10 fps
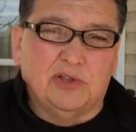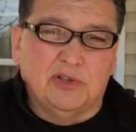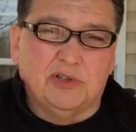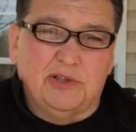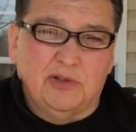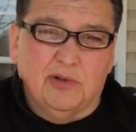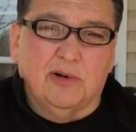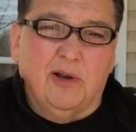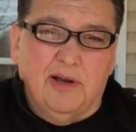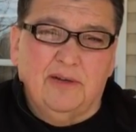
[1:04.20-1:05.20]
is
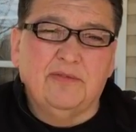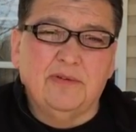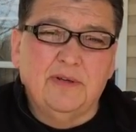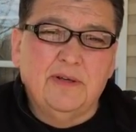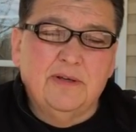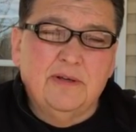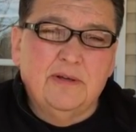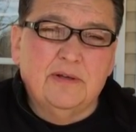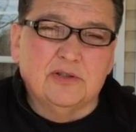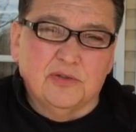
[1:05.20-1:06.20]
eternal life,
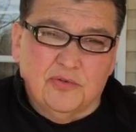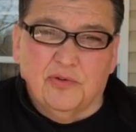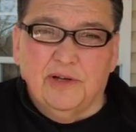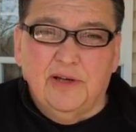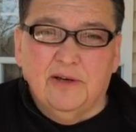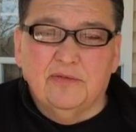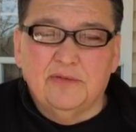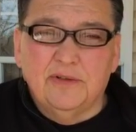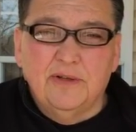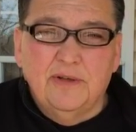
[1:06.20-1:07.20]
is a free gift.
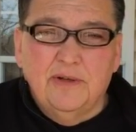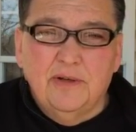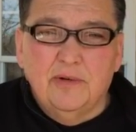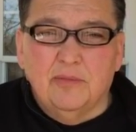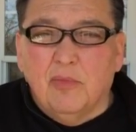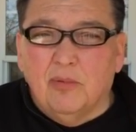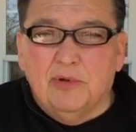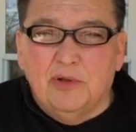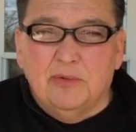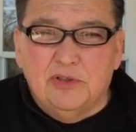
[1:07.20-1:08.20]
The moment
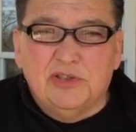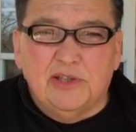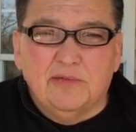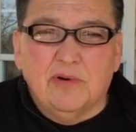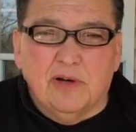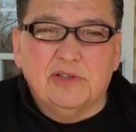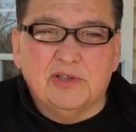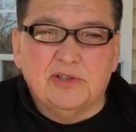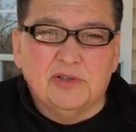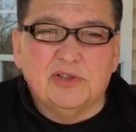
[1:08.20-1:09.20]
you receive Christ
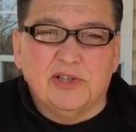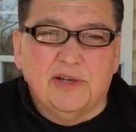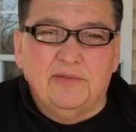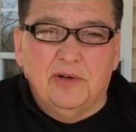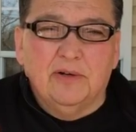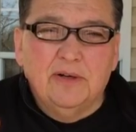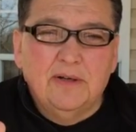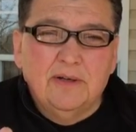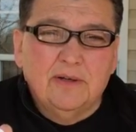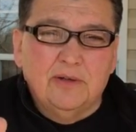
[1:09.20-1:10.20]
as your Savior,
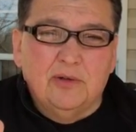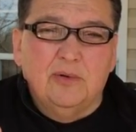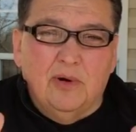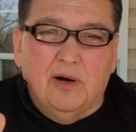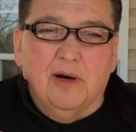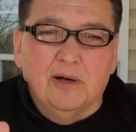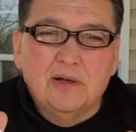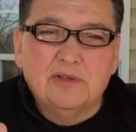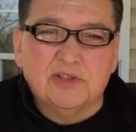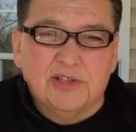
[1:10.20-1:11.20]
you are
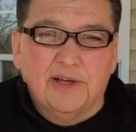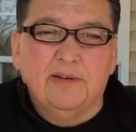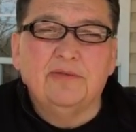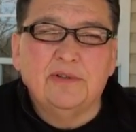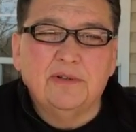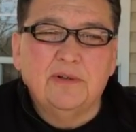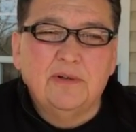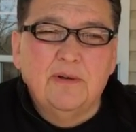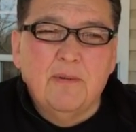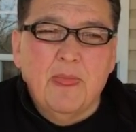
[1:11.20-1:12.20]
saved
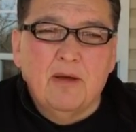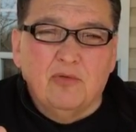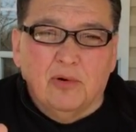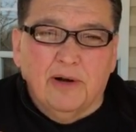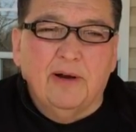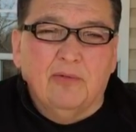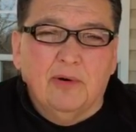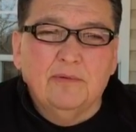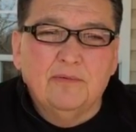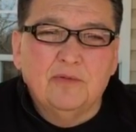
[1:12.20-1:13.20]
forever.
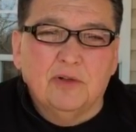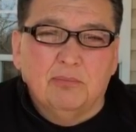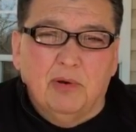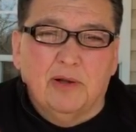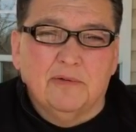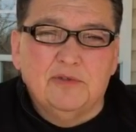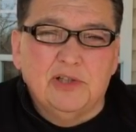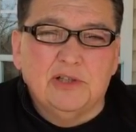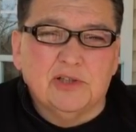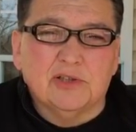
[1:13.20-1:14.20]
The blood of
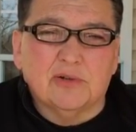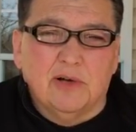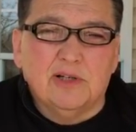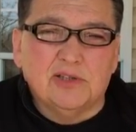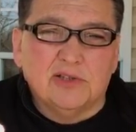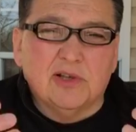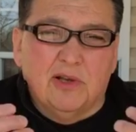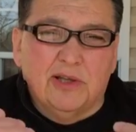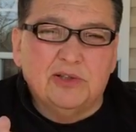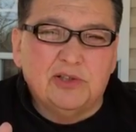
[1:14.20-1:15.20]
Jesus Christ has
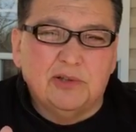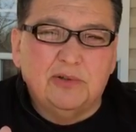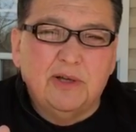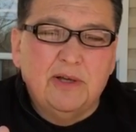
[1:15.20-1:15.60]
cleansed you.